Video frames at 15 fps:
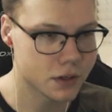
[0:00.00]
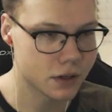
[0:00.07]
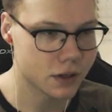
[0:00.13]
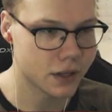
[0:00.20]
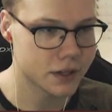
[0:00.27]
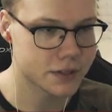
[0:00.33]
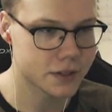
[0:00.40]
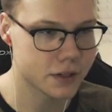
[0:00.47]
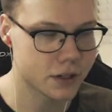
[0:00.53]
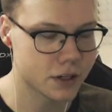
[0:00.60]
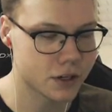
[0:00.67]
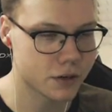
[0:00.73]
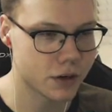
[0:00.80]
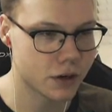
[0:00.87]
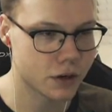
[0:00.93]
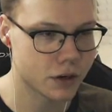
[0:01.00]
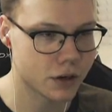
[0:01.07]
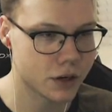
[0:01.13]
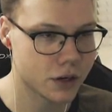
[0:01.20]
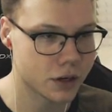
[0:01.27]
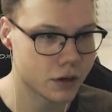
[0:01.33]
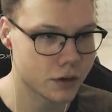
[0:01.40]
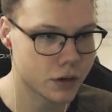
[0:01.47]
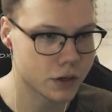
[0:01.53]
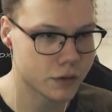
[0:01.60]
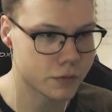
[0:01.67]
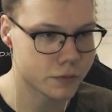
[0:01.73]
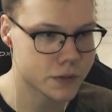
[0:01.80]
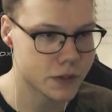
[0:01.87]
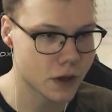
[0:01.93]
It's good. That's good. You're you're you're
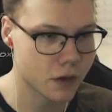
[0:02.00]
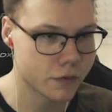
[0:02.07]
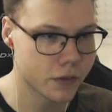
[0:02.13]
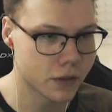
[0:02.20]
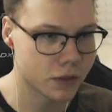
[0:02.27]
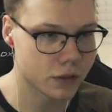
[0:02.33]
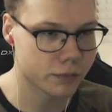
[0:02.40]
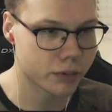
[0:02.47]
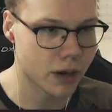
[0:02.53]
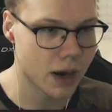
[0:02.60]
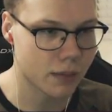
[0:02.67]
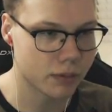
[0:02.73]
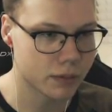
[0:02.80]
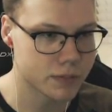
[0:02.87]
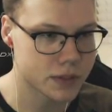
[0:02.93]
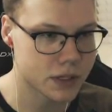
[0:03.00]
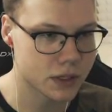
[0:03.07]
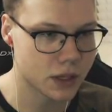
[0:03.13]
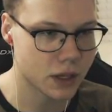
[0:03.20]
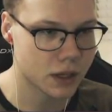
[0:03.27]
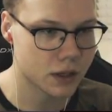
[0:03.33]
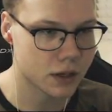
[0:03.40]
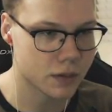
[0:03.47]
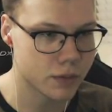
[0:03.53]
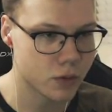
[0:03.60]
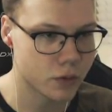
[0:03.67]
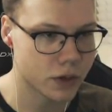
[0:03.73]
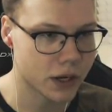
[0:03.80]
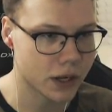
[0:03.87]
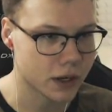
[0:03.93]
you're solving problems in in the
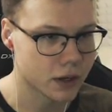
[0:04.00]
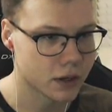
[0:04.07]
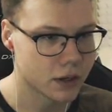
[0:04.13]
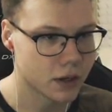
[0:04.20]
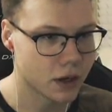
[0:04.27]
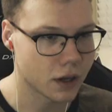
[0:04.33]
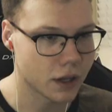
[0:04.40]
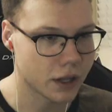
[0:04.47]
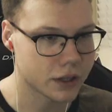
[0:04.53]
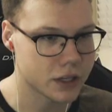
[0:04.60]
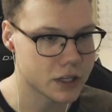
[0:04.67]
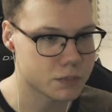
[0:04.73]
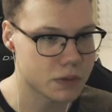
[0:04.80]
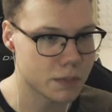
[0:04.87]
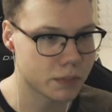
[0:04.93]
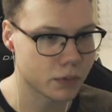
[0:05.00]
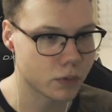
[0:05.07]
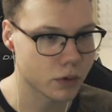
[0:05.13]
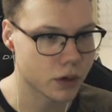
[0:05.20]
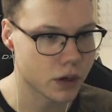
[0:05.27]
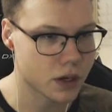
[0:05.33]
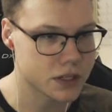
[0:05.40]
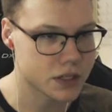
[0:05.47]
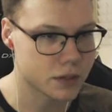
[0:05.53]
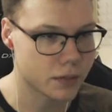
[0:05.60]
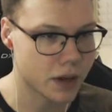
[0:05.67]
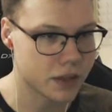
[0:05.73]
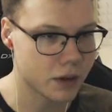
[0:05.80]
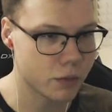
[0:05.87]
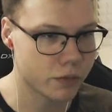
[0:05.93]
community. Ah, Unlike yes, these I'm people who are causing
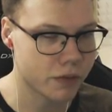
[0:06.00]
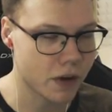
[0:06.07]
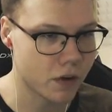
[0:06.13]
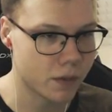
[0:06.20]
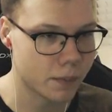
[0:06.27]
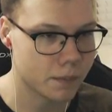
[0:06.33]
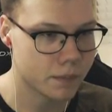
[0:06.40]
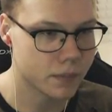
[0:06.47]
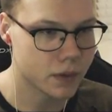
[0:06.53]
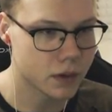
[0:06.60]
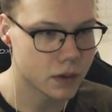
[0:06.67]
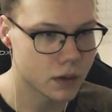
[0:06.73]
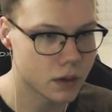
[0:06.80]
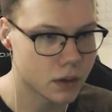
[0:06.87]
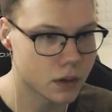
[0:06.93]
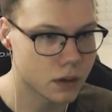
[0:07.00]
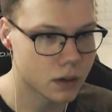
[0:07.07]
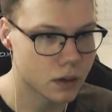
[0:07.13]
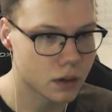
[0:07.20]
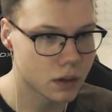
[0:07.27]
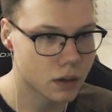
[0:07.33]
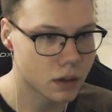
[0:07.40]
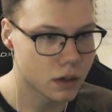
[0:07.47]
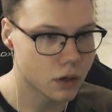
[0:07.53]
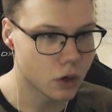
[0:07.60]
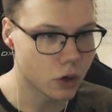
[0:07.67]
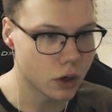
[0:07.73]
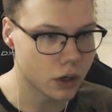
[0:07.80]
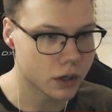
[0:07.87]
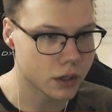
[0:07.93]
uh, them. I think we uh, found Charlie, them. You passed the turn.
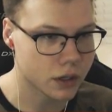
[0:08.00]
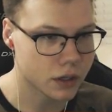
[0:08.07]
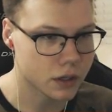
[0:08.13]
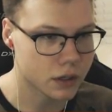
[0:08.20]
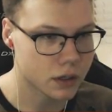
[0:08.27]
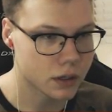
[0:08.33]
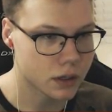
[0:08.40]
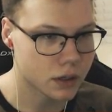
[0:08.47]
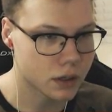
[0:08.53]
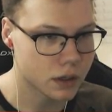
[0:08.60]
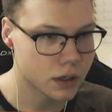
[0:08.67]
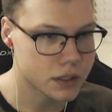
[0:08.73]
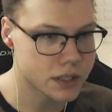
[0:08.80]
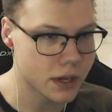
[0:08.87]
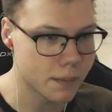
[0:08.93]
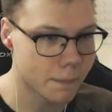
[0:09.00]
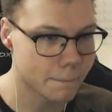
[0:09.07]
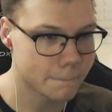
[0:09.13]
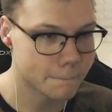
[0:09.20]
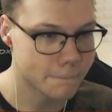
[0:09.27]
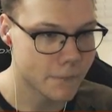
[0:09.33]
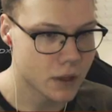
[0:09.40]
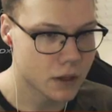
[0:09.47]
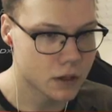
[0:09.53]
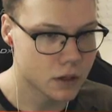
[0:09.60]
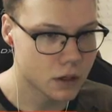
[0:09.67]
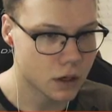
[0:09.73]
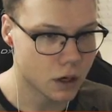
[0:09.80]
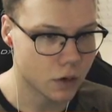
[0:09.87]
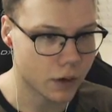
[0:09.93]
Oh uh, look, is that him? Oh, it's it him. Is.
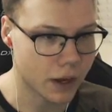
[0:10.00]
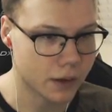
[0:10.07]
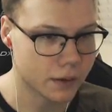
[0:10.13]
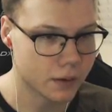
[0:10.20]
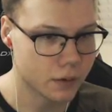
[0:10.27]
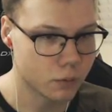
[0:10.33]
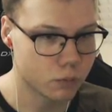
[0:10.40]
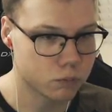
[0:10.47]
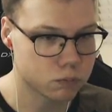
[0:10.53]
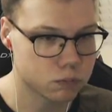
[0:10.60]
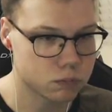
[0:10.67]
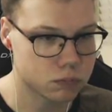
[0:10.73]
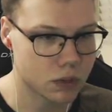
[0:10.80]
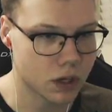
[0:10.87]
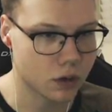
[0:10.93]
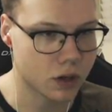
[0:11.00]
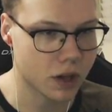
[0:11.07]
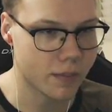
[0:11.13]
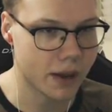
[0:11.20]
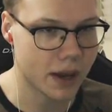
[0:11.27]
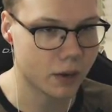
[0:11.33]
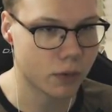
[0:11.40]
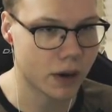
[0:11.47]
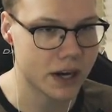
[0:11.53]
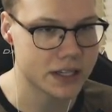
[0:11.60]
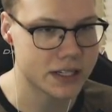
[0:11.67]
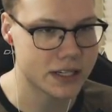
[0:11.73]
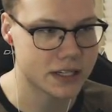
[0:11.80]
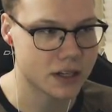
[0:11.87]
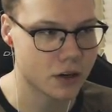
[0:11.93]
Ah, oh, welcome oh, God. back, my friend. oh, he, come on. Why
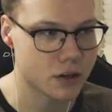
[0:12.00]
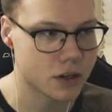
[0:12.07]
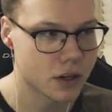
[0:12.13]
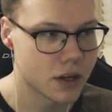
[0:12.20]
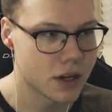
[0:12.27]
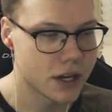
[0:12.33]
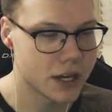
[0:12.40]
does he, start?